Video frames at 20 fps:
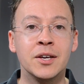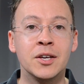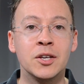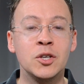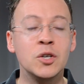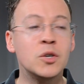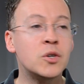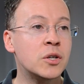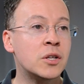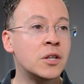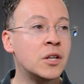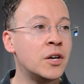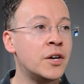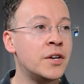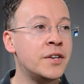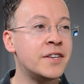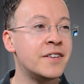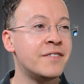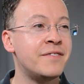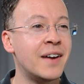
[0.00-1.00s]
You could
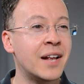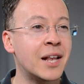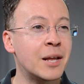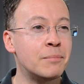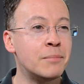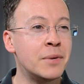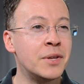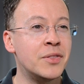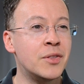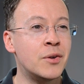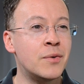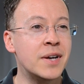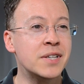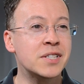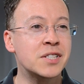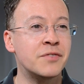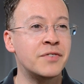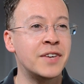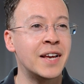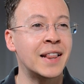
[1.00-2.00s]
learn development the
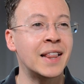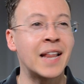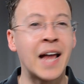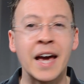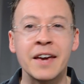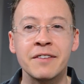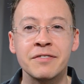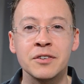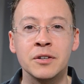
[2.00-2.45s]
rest of your life,